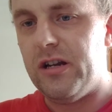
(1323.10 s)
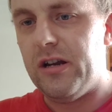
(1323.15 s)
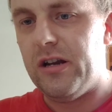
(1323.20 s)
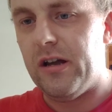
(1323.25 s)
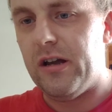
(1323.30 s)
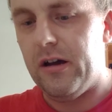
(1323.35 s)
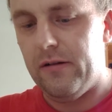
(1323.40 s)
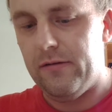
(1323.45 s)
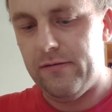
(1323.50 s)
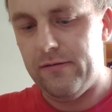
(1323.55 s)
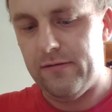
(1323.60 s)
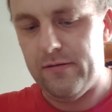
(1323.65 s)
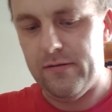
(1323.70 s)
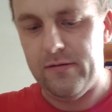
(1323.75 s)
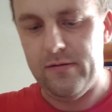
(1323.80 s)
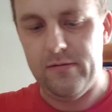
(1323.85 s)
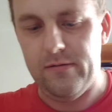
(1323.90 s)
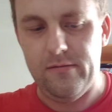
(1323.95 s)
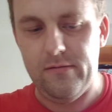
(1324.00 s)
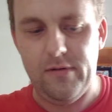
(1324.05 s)
enough,
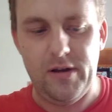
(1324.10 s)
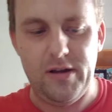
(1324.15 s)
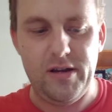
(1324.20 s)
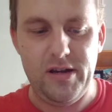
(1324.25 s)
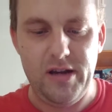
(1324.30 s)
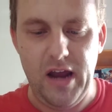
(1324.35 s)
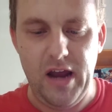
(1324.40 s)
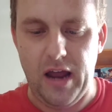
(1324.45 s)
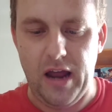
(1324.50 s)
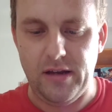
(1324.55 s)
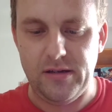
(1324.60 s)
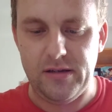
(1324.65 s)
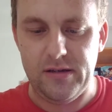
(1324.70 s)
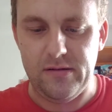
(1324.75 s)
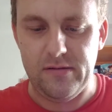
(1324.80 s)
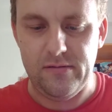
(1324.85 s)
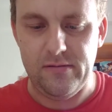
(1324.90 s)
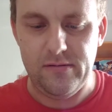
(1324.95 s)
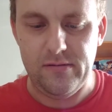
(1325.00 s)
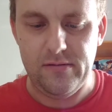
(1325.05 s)

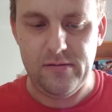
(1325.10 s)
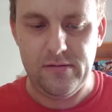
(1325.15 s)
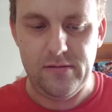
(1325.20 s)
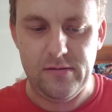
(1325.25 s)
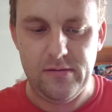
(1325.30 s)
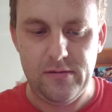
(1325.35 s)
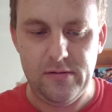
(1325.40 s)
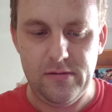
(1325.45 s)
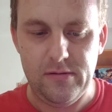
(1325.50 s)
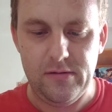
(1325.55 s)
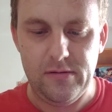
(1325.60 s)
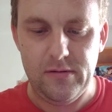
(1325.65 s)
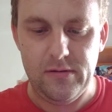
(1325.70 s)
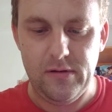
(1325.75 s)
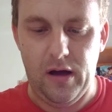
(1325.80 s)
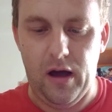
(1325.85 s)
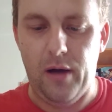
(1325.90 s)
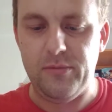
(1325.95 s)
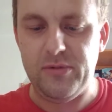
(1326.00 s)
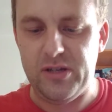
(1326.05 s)

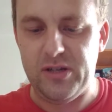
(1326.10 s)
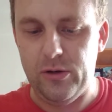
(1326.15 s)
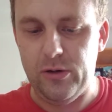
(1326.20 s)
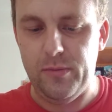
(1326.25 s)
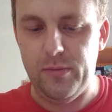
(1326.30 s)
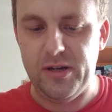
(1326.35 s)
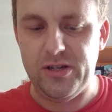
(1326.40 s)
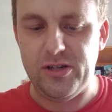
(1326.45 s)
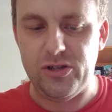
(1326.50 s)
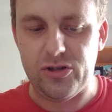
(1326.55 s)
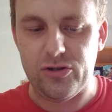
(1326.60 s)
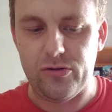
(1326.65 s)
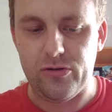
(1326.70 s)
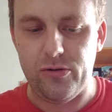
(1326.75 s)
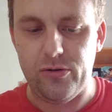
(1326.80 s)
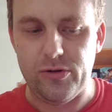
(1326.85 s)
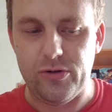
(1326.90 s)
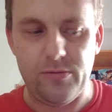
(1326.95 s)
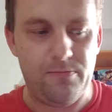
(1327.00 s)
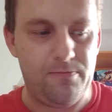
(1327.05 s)
I'm still missing
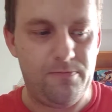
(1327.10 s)
screws.